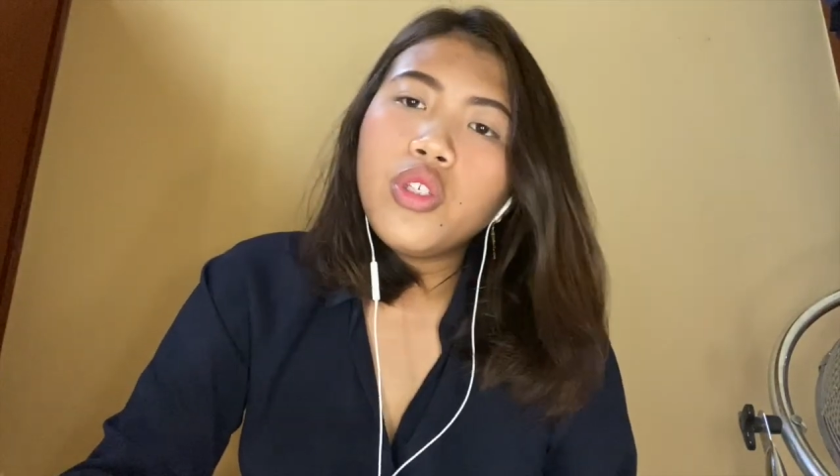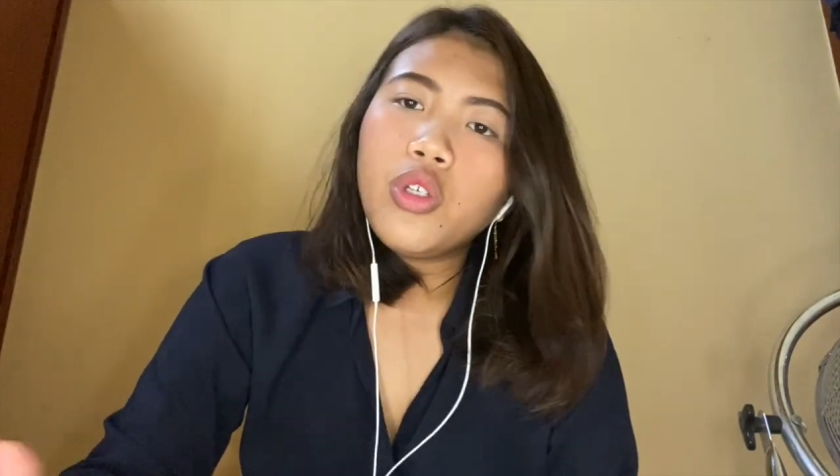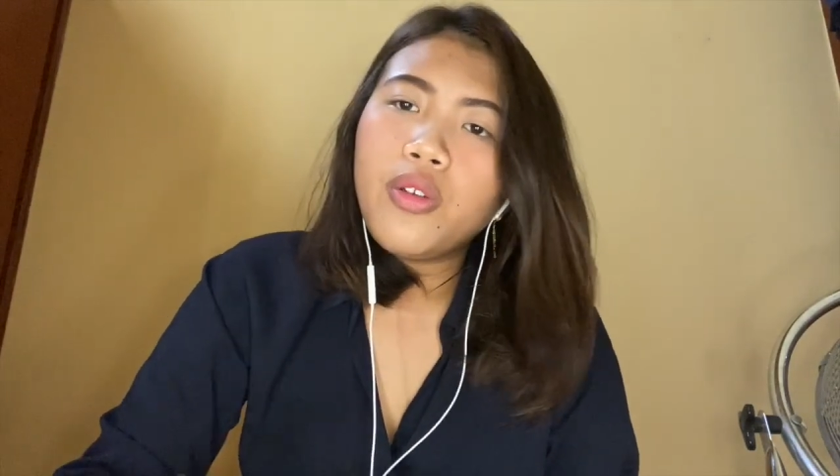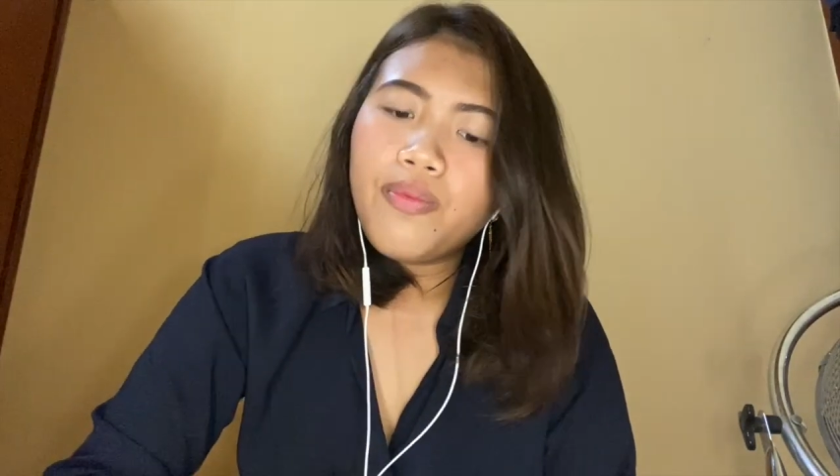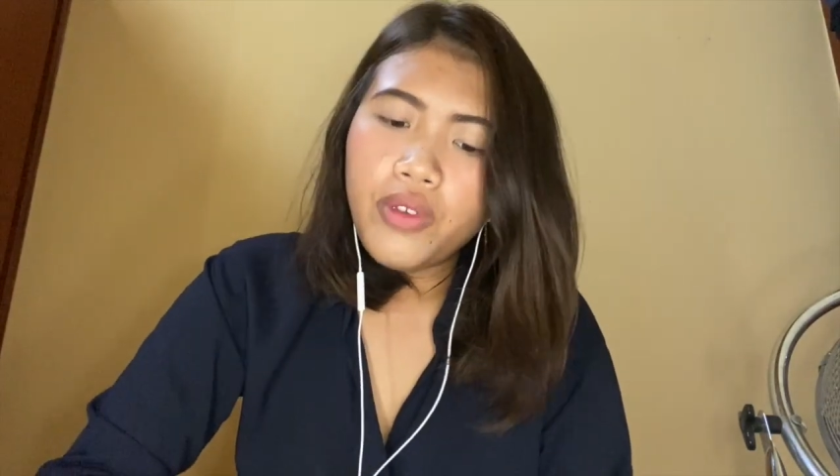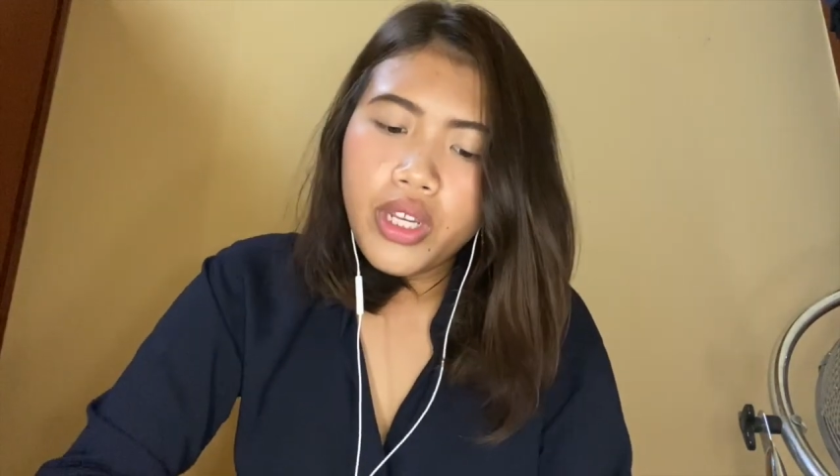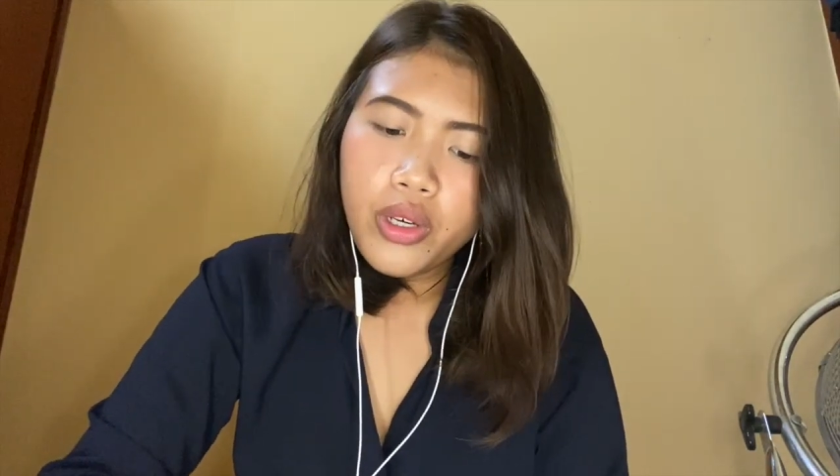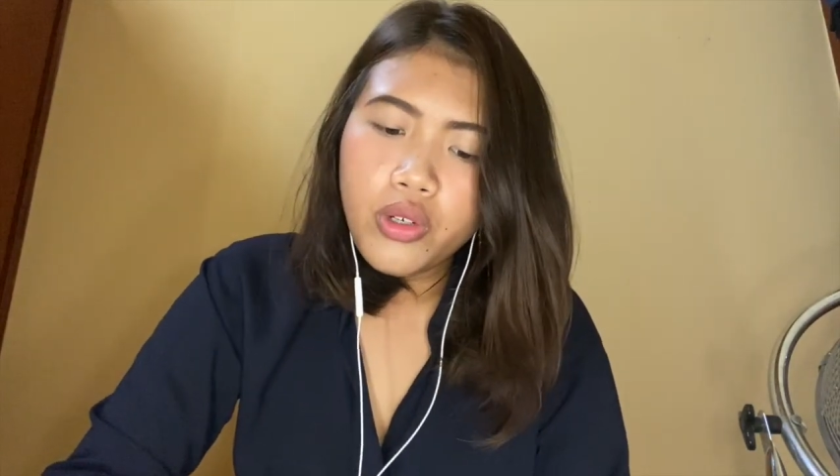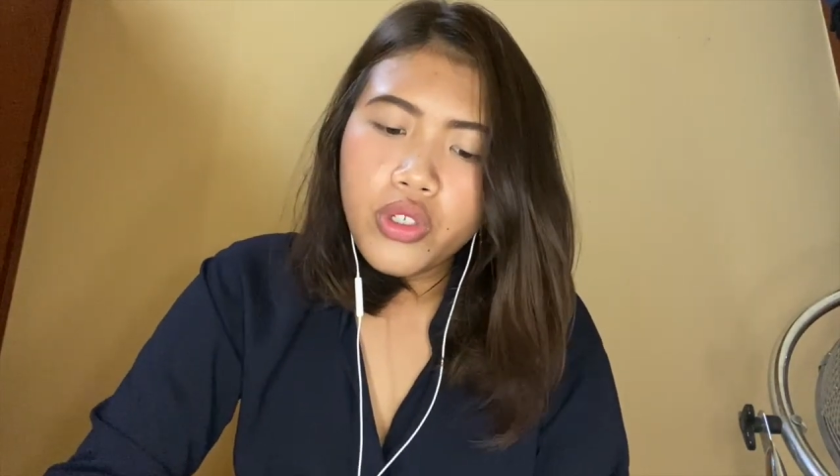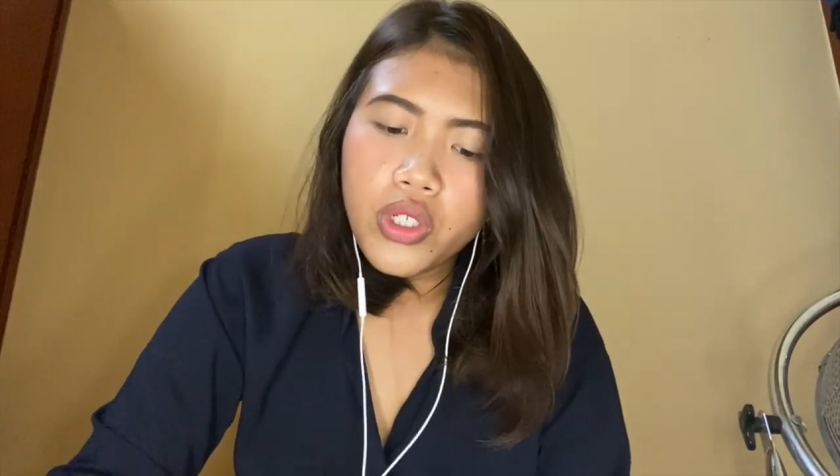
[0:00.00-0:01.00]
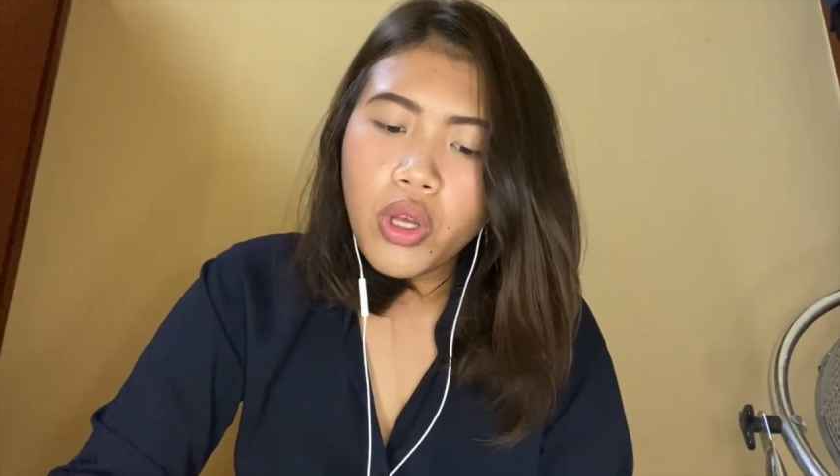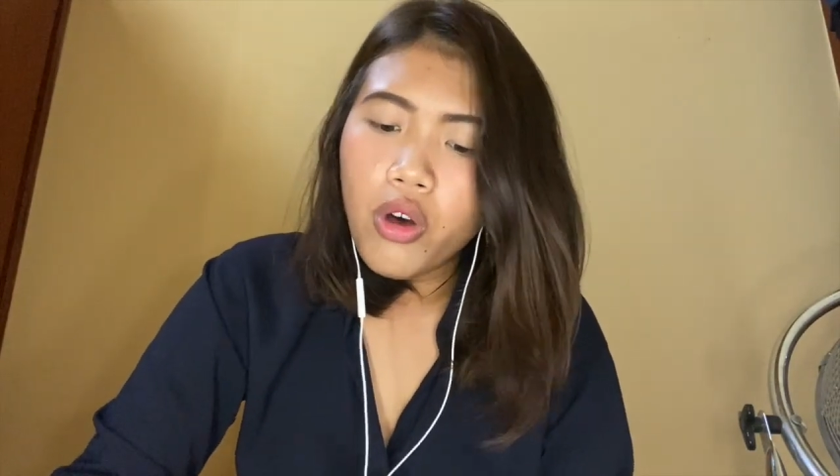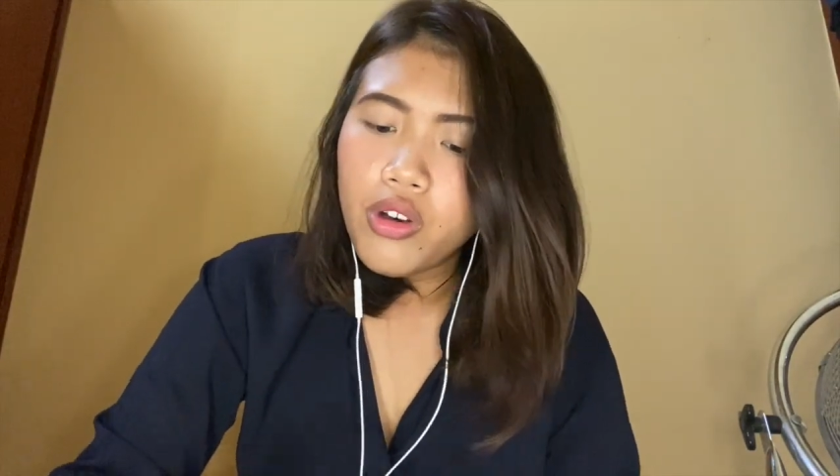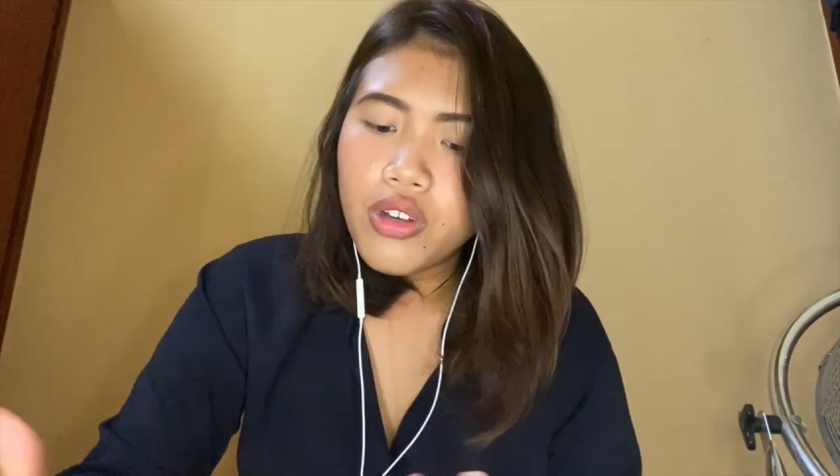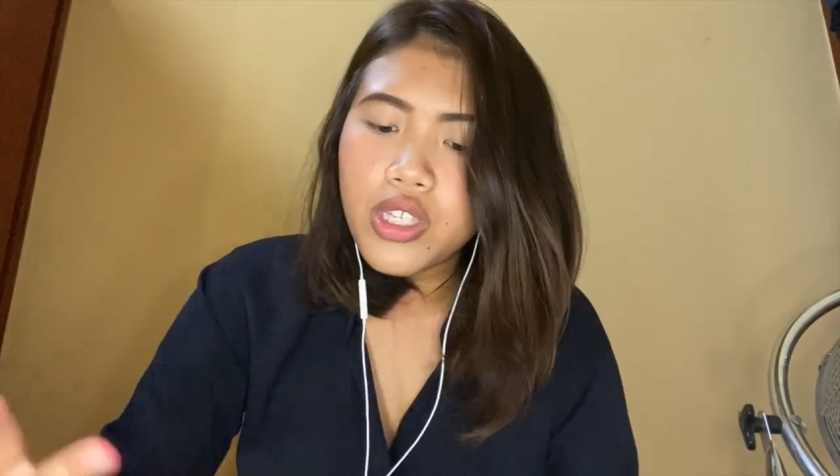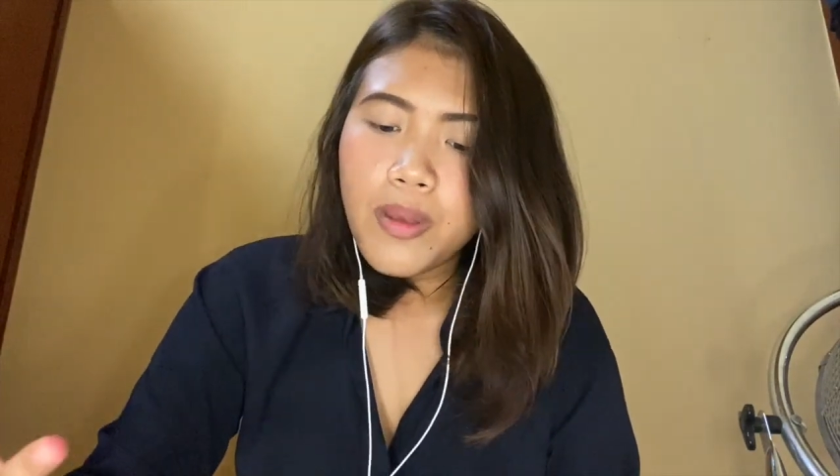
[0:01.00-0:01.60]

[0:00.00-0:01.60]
YouTube videos, songs,